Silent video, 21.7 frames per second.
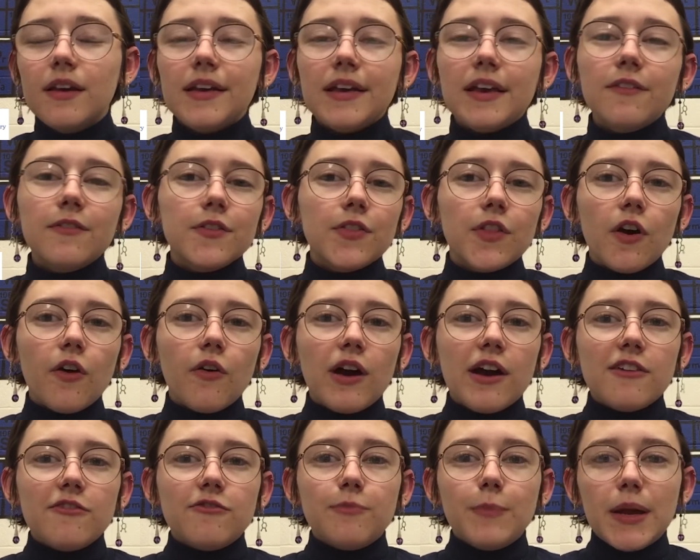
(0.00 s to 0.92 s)
Even though
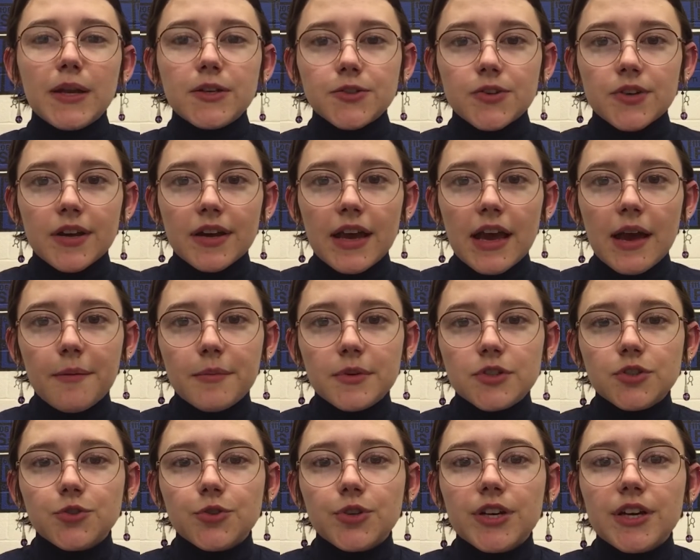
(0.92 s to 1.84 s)
I've majored in
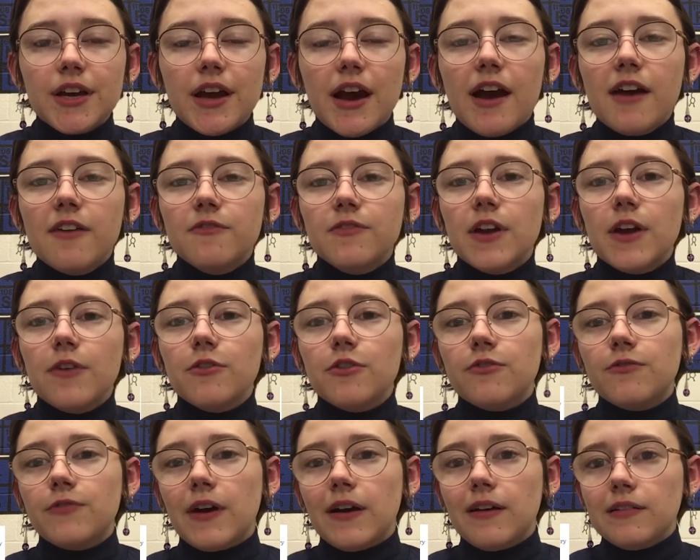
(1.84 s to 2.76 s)
chemistry, I've never
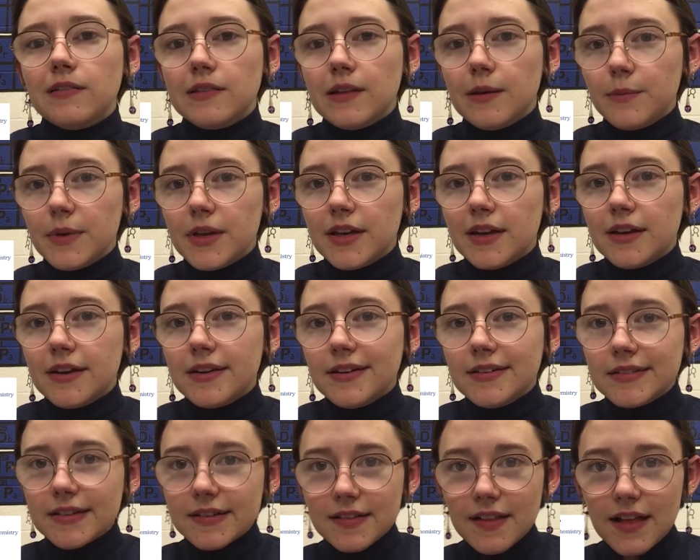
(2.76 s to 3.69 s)
felt limited
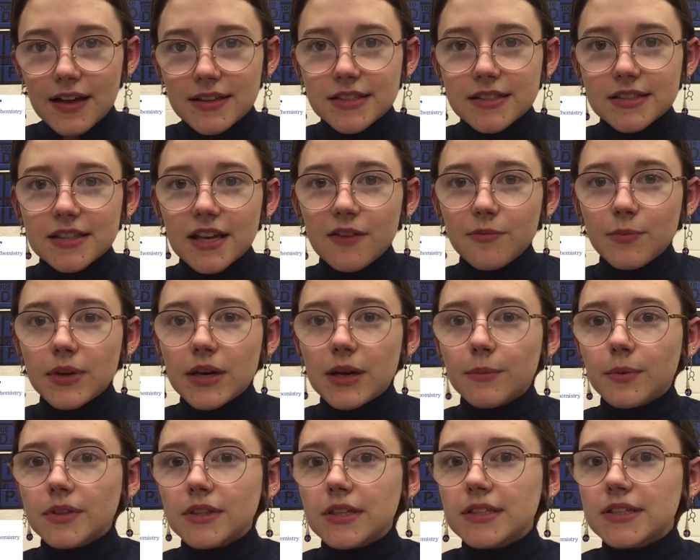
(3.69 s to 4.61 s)
in the classes I've been
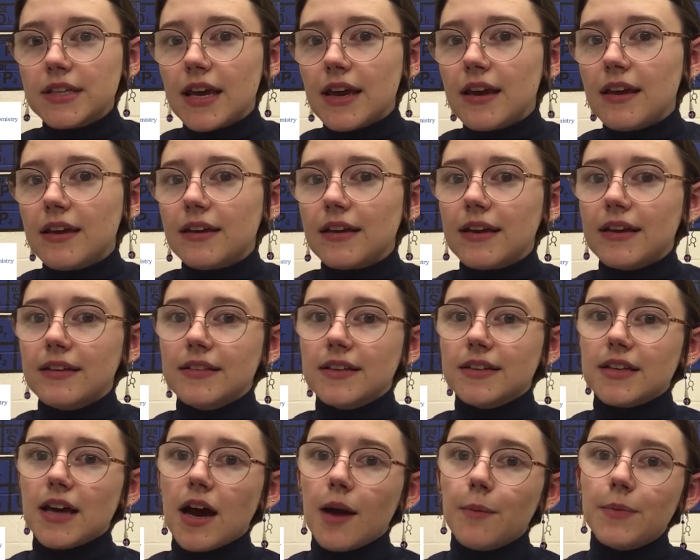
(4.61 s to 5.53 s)
able to take and
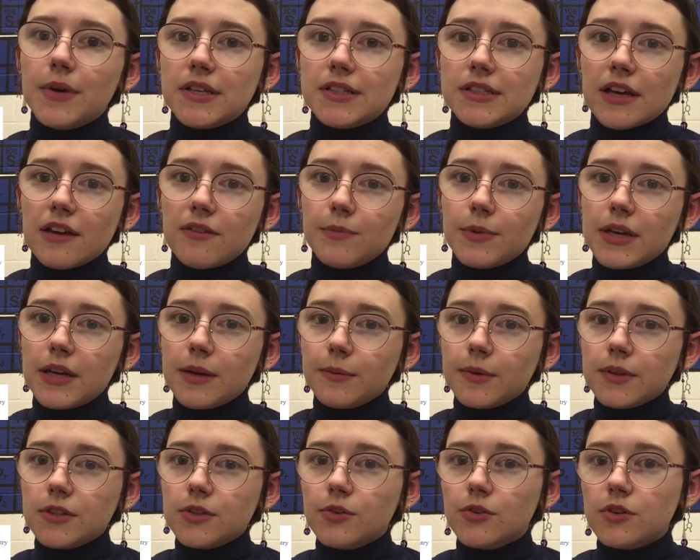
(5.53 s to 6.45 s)
the topics I've been
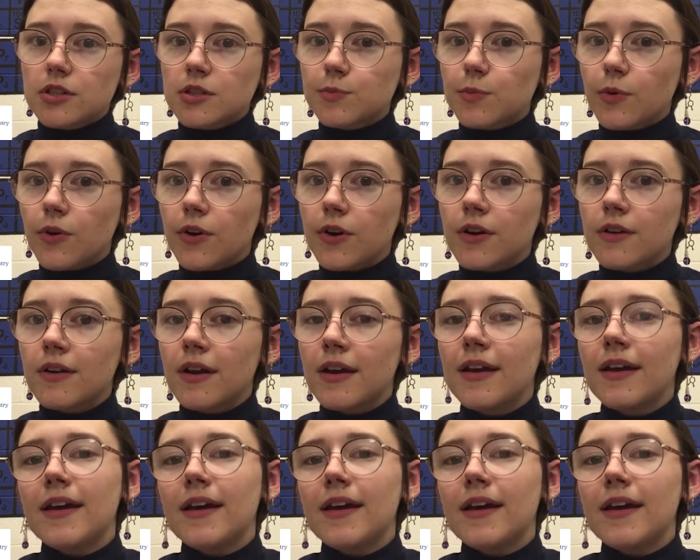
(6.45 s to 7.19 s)
able to explore.